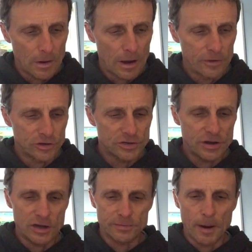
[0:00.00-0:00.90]
I just
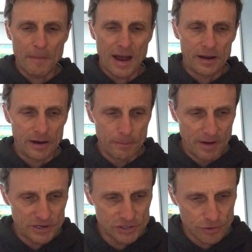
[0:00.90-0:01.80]
changed my mind in
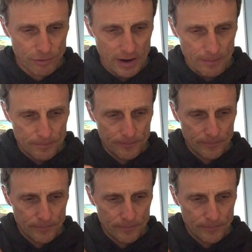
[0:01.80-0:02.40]
midstream.